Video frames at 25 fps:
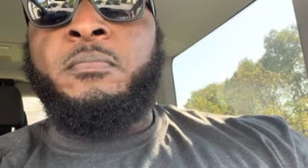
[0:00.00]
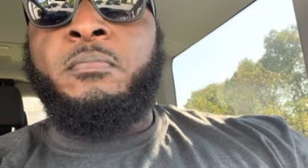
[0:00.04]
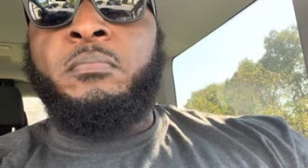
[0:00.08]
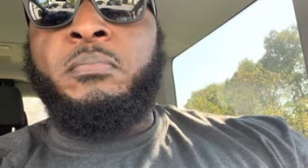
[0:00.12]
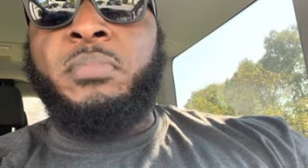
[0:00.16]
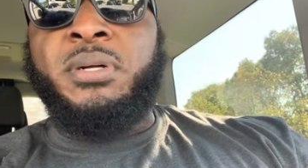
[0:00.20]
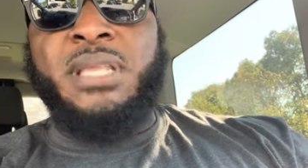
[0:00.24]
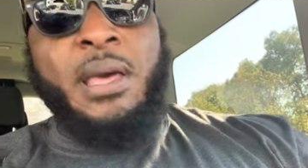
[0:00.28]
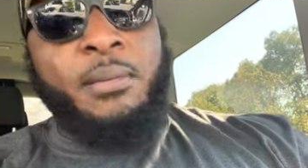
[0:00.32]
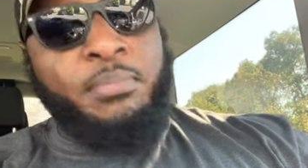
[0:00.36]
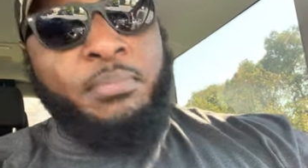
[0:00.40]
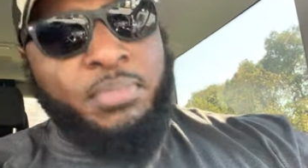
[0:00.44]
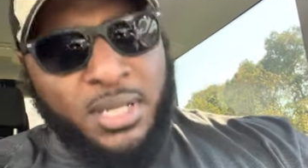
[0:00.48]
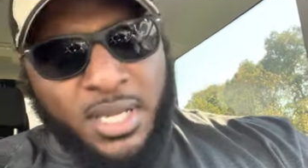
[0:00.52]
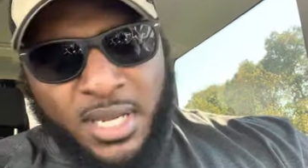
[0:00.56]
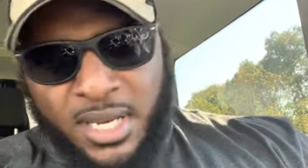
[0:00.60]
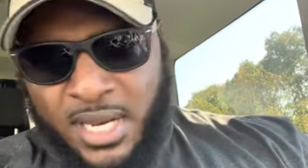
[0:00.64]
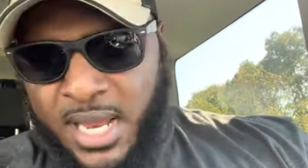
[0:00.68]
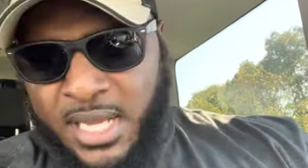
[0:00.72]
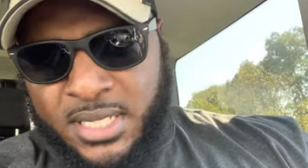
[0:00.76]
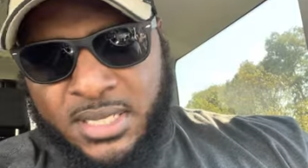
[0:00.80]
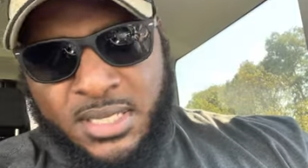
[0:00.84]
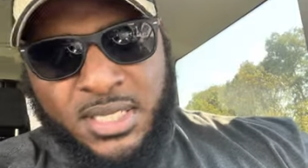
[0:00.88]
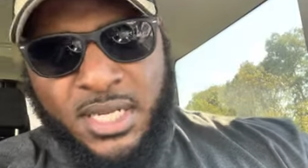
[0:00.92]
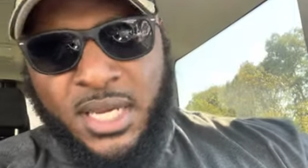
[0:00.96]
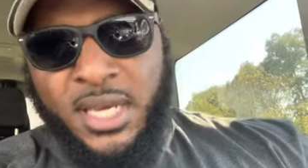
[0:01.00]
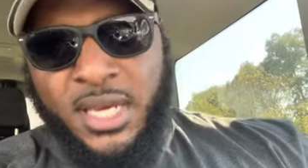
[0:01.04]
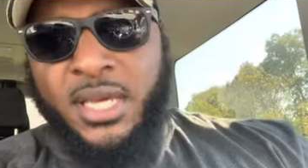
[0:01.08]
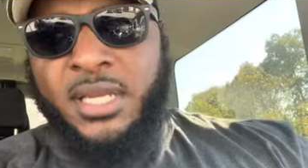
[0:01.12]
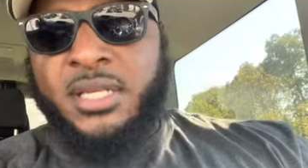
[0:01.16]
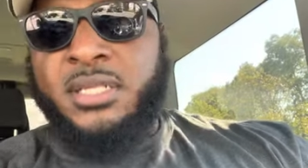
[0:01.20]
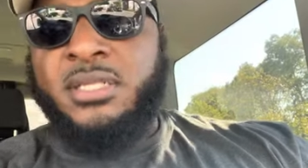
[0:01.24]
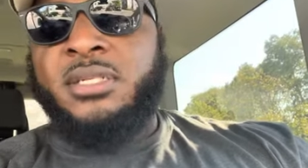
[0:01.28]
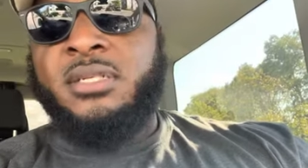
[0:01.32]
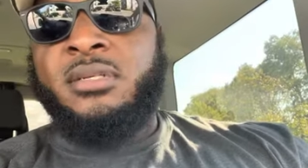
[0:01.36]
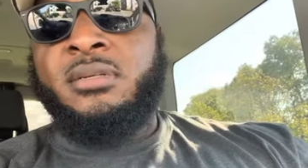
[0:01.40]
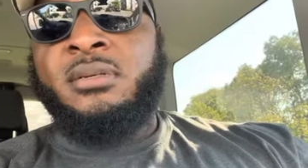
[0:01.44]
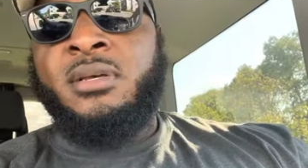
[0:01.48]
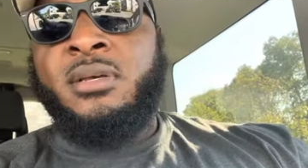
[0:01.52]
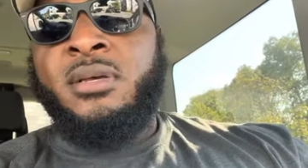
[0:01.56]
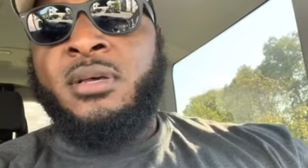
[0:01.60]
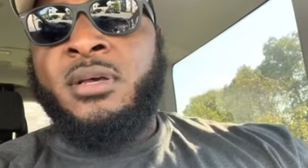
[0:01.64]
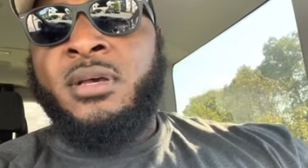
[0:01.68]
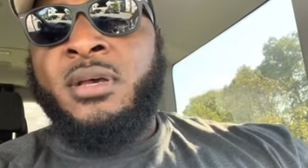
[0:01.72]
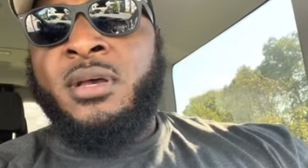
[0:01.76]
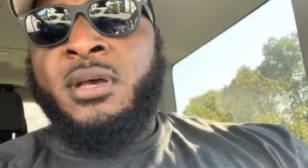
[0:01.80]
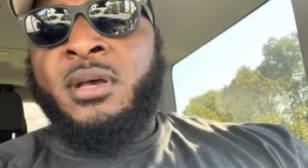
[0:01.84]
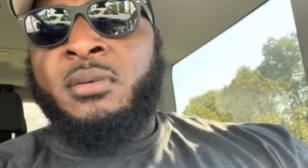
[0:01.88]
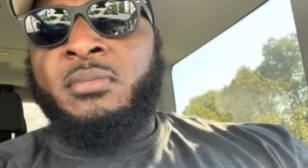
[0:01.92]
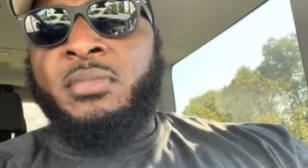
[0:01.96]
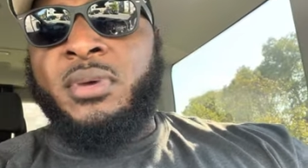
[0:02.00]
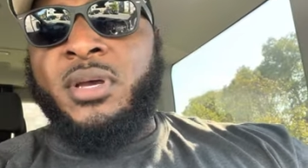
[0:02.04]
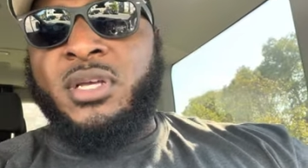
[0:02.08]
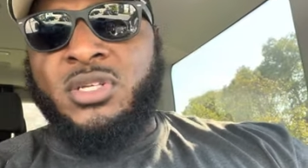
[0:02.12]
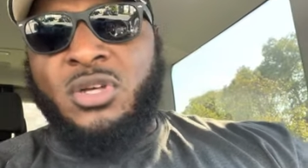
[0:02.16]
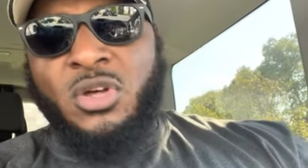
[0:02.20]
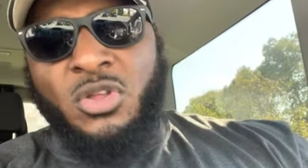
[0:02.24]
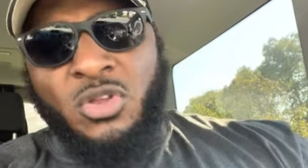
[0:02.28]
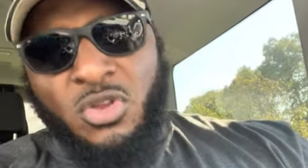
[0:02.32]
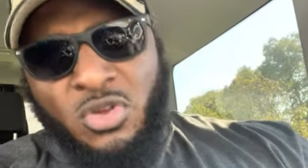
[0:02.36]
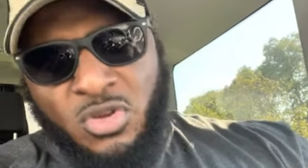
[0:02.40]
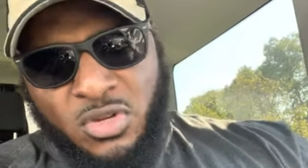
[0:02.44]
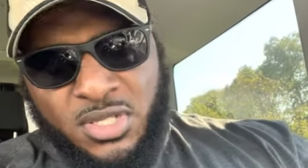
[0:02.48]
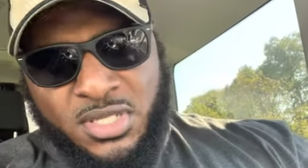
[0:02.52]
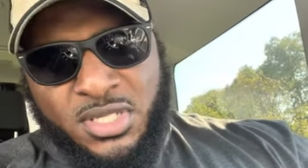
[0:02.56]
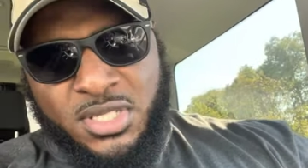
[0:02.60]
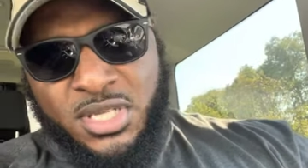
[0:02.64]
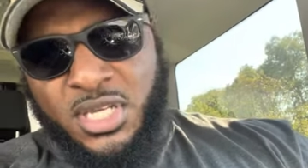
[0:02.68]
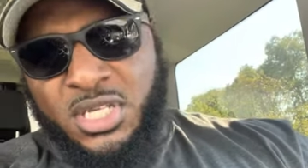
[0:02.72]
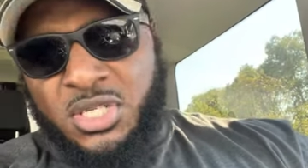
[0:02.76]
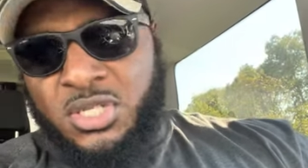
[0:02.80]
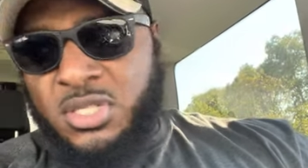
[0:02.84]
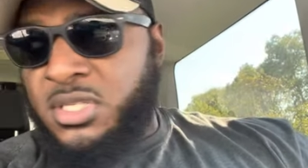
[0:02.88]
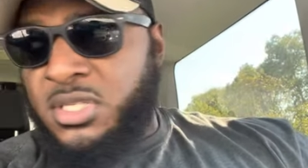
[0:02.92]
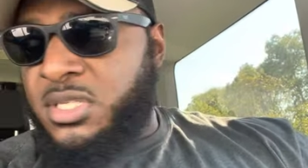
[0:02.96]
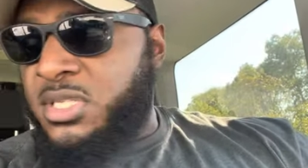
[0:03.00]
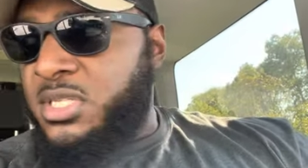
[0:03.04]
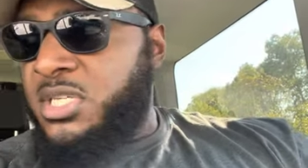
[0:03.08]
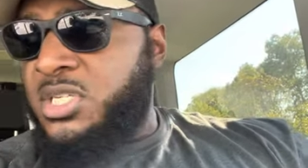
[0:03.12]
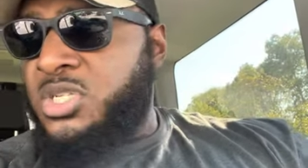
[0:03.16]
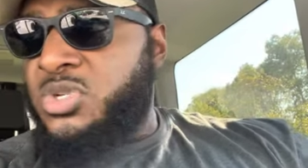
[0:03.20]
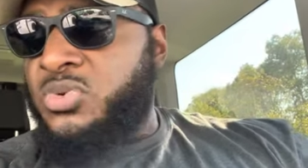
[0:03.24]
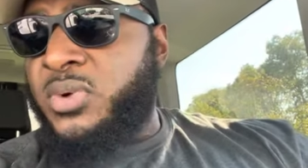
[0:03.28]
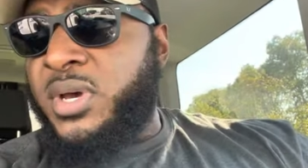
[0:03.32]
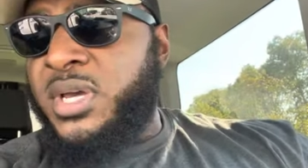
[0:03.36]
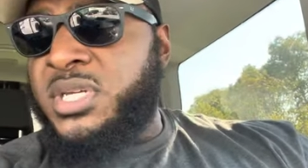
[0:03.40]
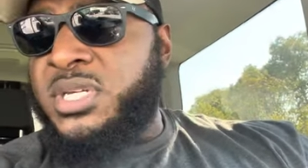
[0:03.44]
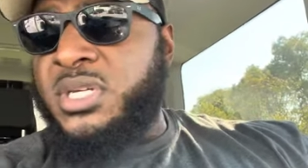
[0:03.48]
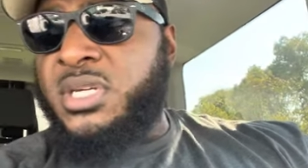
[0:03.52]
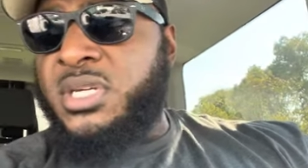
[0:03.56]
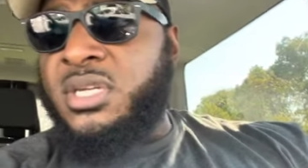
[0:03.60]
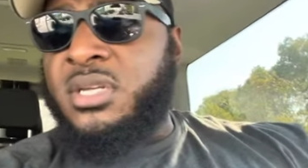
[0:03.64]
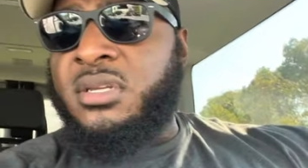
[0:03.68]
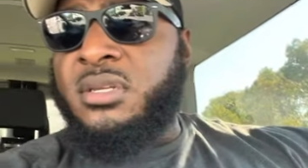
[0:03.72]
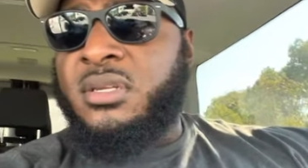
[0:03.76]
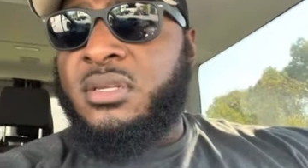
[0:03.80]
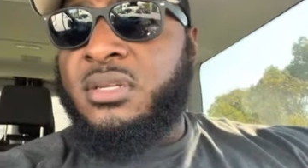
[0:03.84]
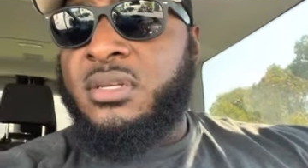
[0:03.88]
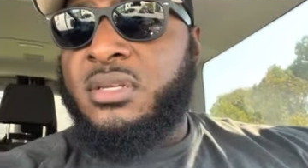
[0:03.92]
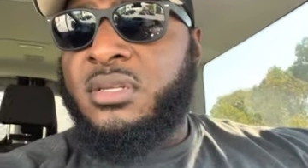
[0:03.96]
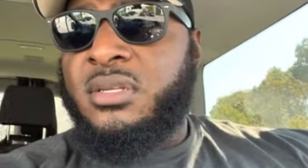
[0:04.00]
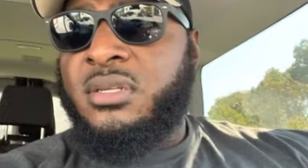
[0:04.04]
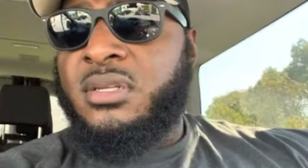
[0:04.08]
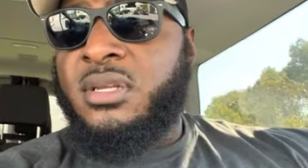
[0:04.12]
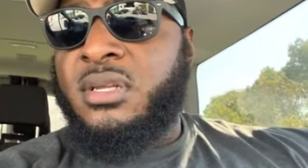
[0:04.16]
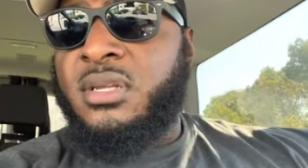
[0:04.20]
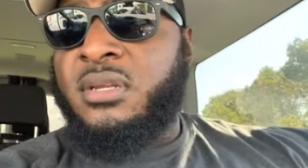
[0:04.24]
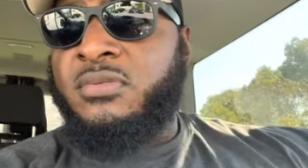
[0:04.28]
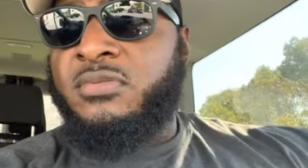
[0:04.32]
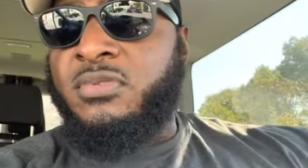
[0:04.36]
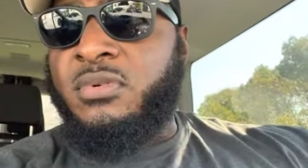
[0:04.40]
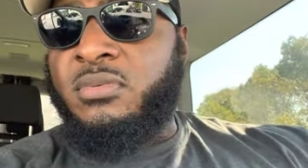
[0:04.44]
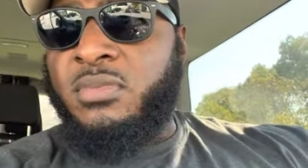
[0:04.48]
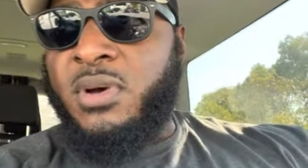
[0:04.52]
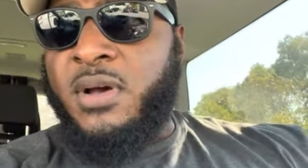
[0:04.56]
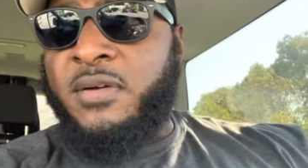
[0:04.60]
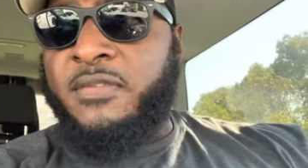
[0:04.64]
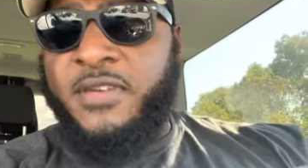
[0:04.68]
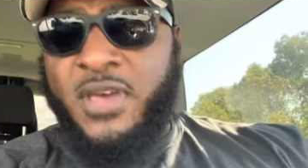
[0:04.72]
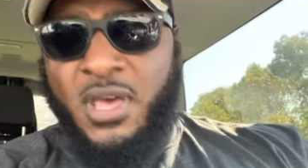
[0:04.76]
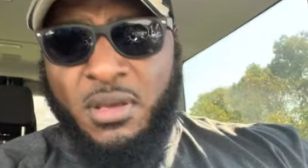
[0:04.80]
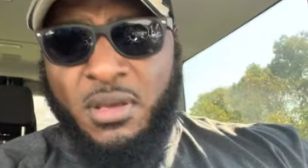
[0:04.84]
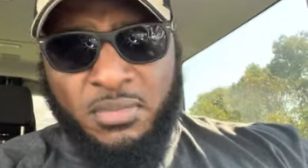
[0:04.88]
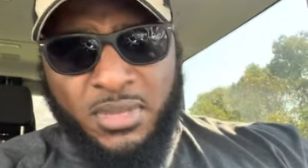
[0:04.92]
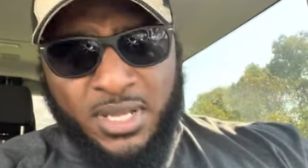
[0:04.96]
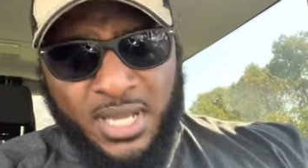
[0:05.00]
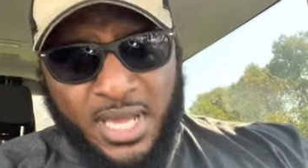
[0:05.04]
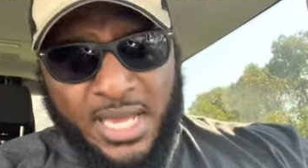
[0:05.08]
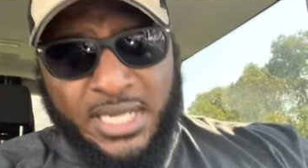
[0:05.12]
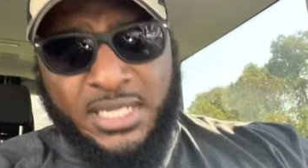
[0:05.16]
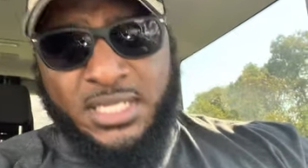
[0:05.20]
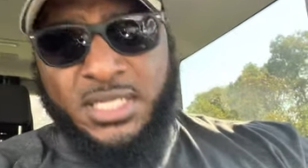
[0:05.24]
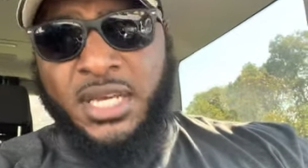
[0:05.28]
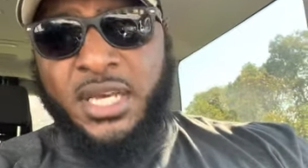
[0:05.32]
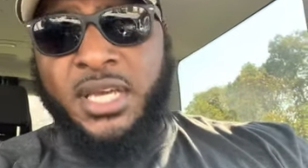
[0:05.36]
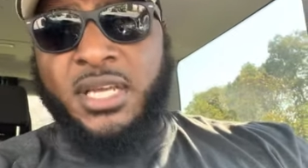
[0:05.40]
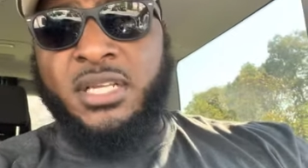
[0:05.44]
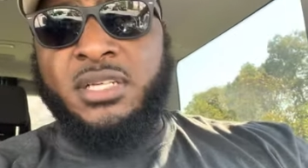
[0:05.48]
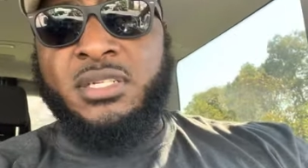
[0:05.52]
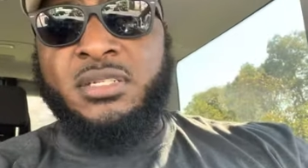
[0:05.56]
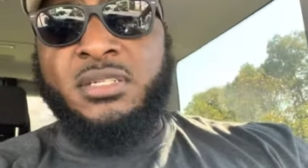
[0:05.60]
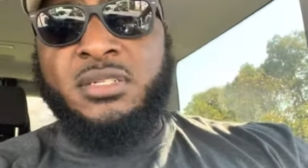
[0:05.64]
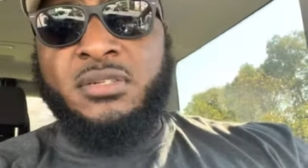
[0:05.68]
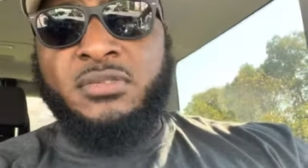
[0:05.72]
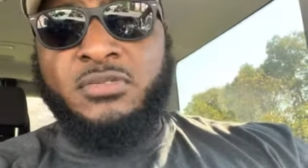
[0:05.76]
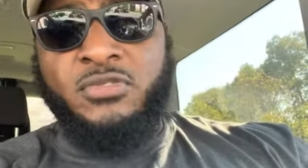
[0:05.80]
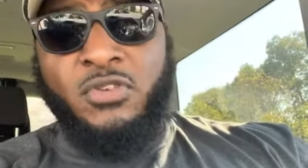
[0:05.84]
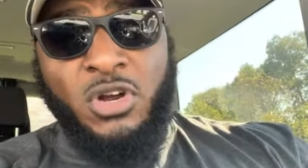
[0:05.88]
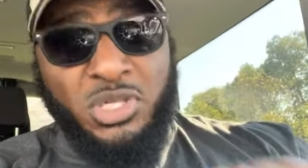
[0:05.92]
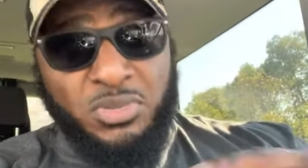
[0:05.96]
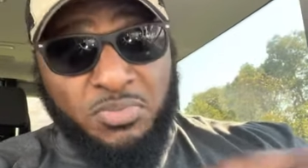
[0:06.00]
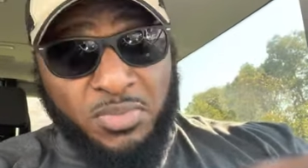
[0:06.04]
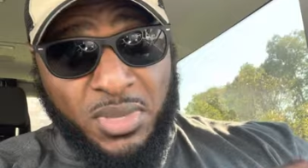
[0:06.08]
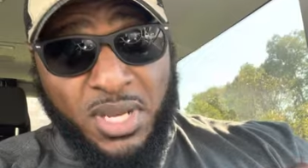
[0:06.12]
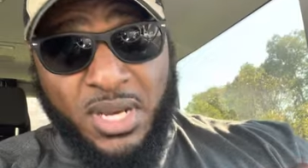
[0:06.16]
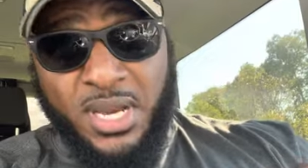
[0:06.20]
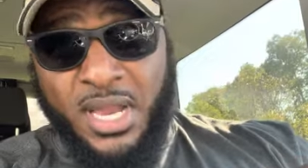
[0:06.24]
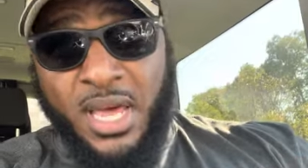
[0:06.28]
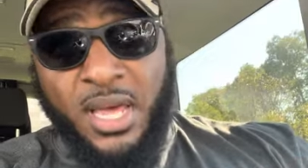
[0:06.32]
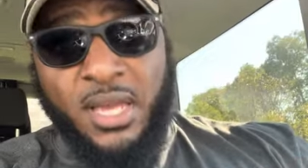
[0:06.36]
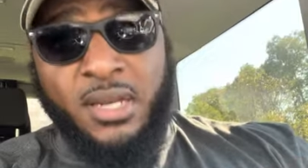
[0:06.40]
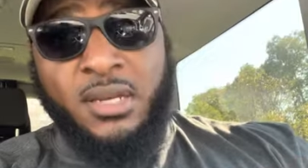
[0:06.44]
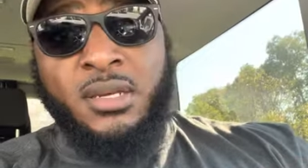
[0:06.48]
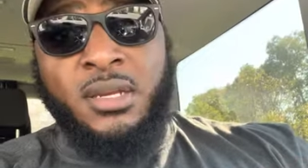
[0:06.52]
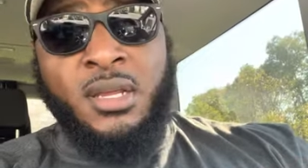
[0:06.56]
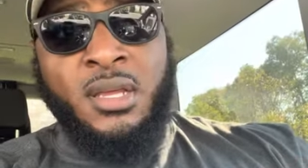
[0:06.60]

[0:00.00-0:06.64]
But that plan hasn't changed. Because although the situation for my family has changed, as far as me not